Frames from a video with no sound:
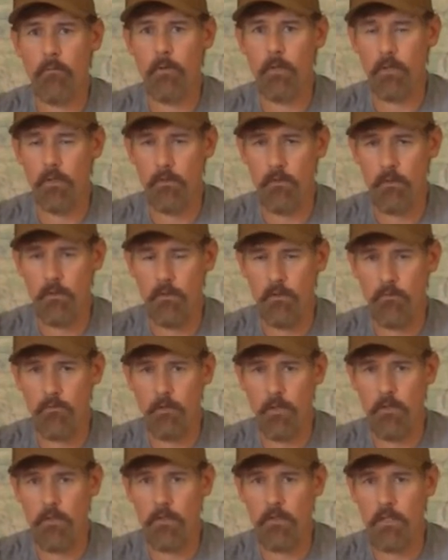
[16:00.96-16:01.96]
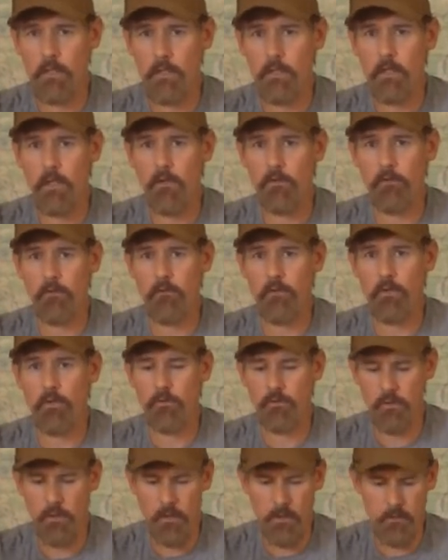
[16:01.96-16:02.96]
we can explain the details of
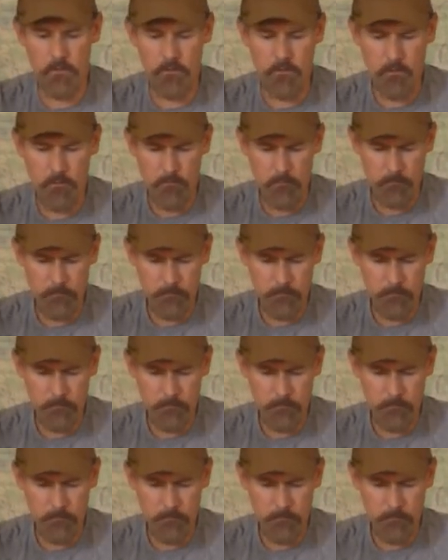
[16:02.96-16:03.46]
those hunts.